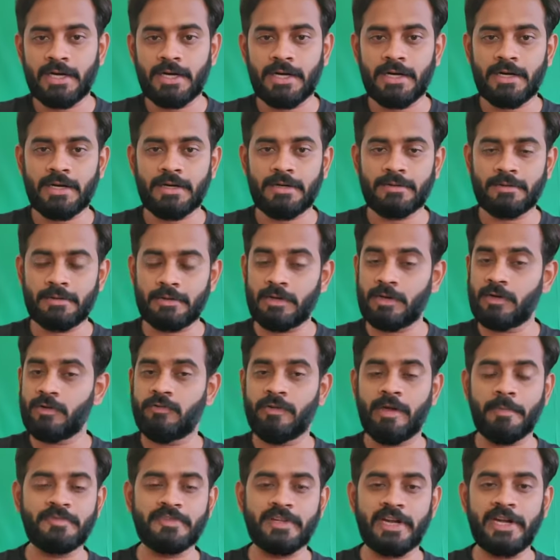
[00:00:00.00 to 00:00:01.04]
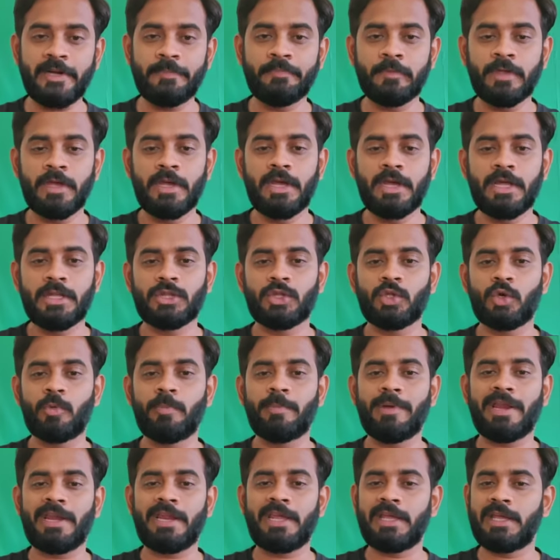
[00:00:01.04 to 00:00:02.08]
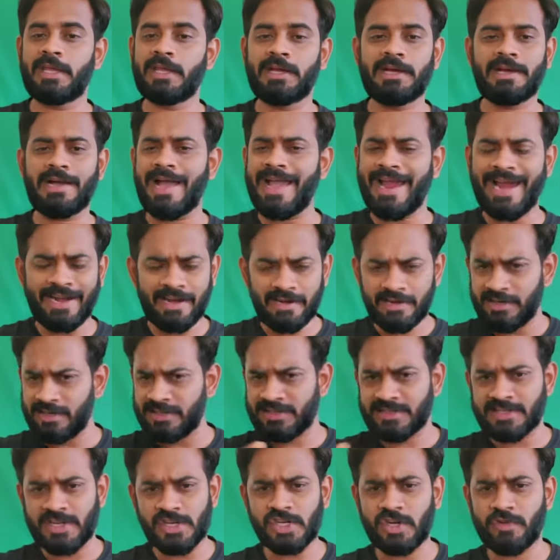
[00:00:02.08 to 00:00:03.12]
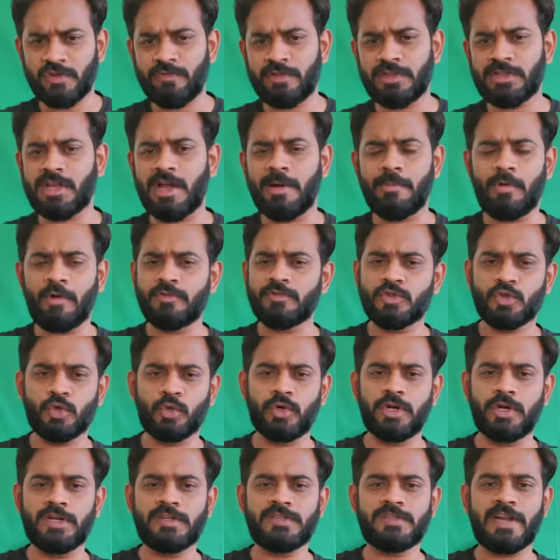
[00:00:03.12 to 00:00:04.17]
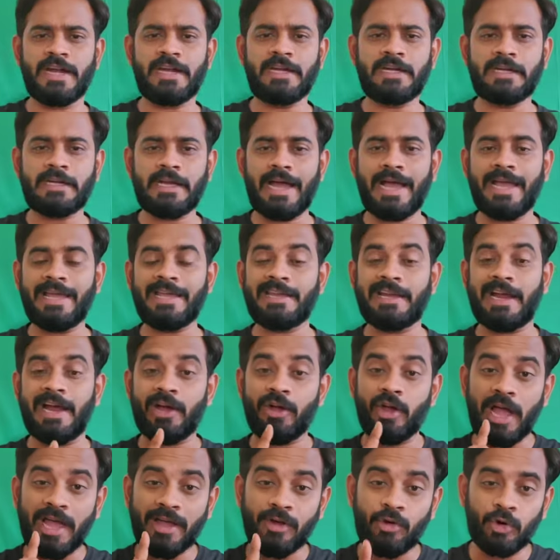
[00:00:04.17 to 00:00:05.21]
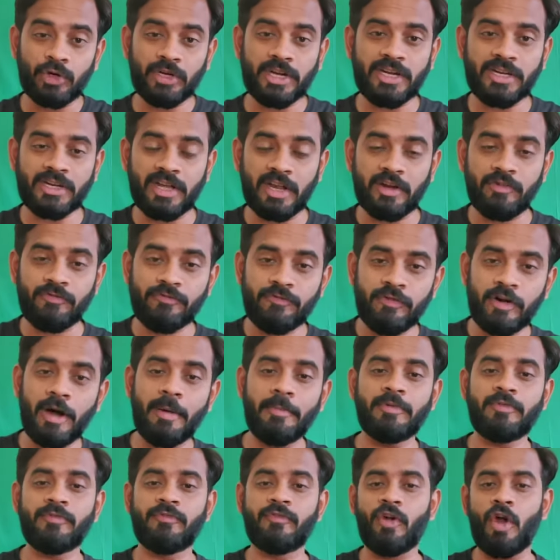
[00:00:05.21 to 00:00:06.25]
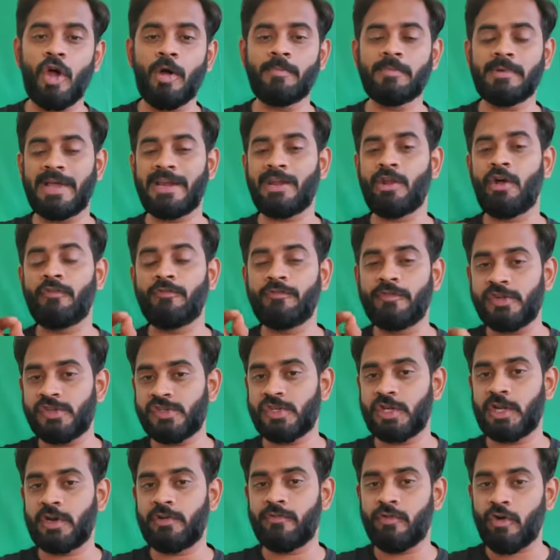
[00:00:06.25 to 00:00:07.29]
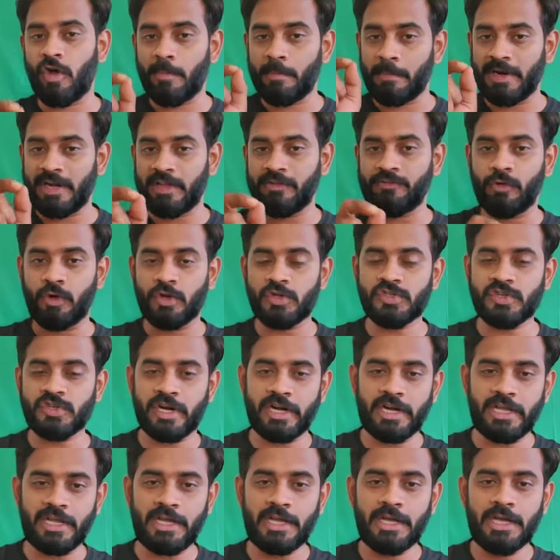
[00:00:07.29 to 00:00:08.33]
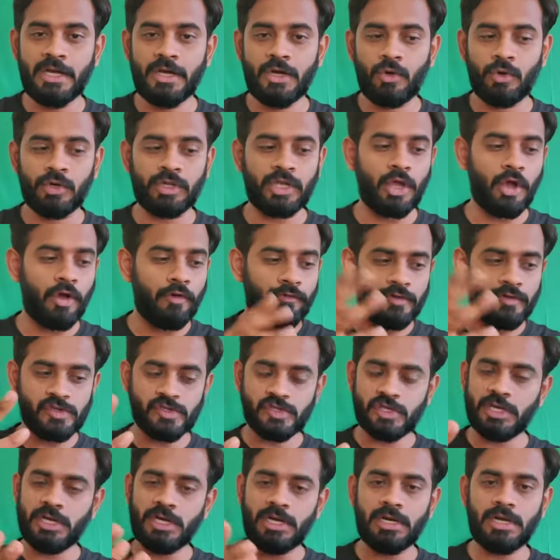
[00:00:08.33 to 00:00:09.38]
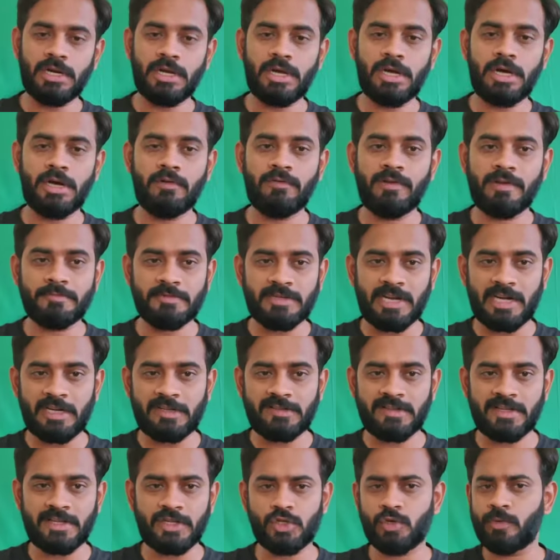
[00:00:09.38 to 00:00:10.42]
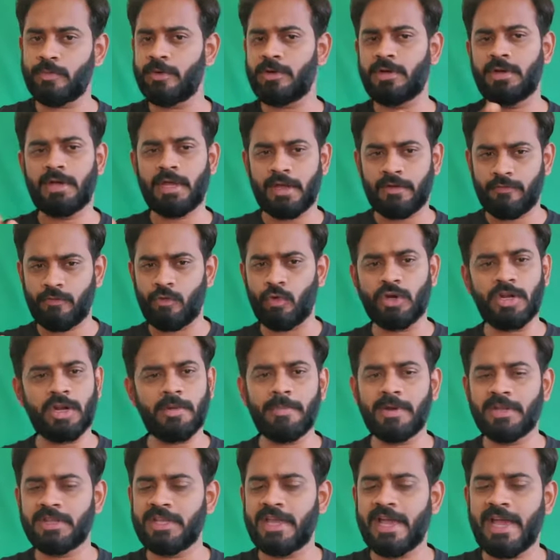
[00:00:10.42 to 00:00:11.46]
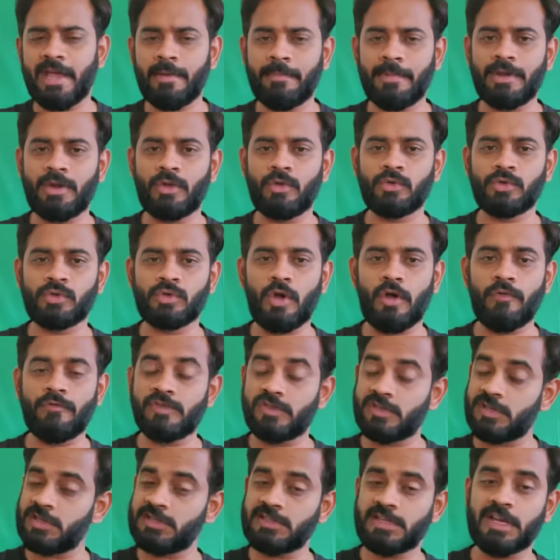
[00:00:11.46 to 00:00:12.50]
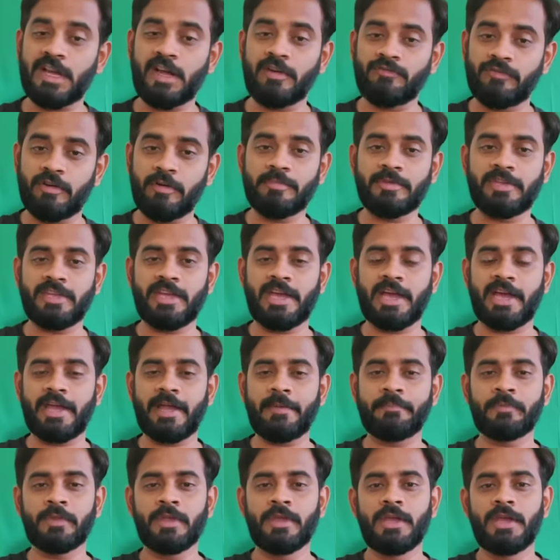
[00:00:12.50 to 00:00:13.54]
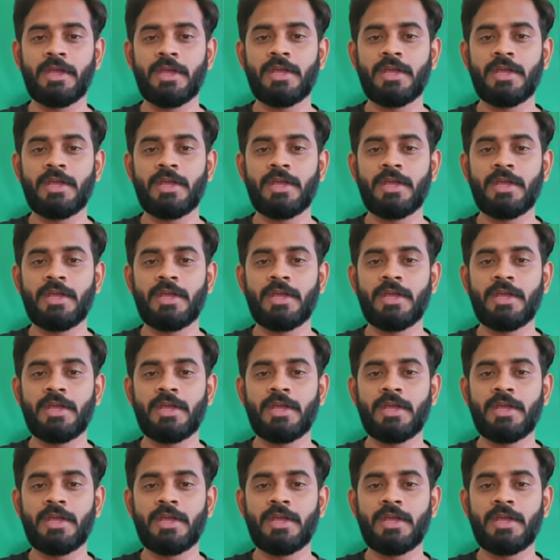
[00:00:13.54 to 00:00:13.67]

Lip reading: website. So I had a discussion with a couple of students and I got it confirmed from an official from Buddy for Study. Unke official website se jo ek phone number diya hai, maine un official se confirm kiya hai.